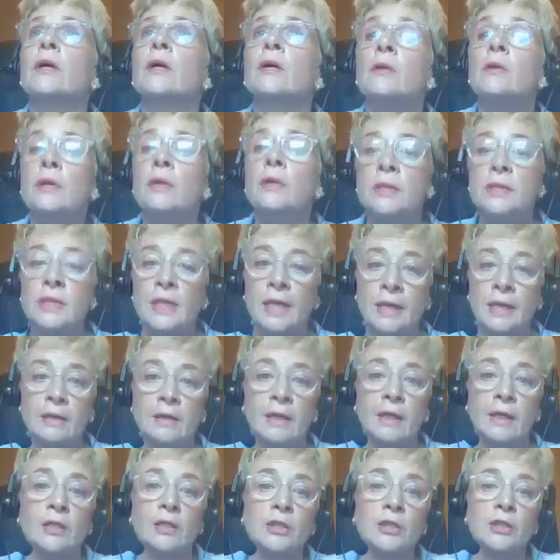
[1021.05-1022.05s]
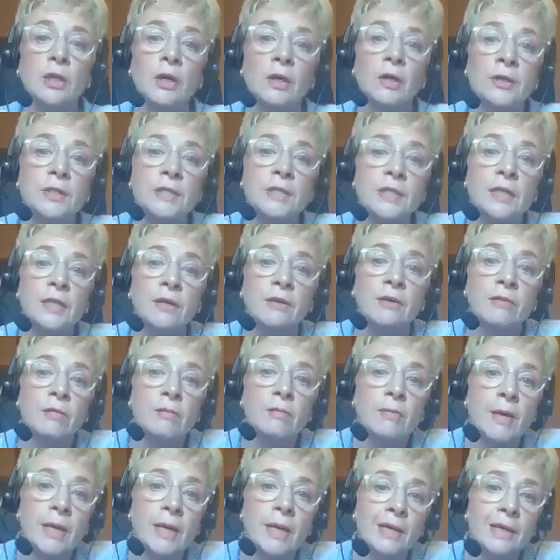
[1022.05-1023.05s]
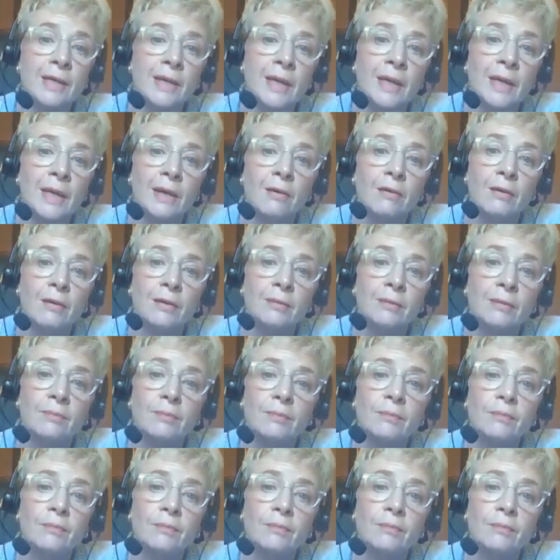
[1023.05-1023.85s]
who can take that child instead of the main carer.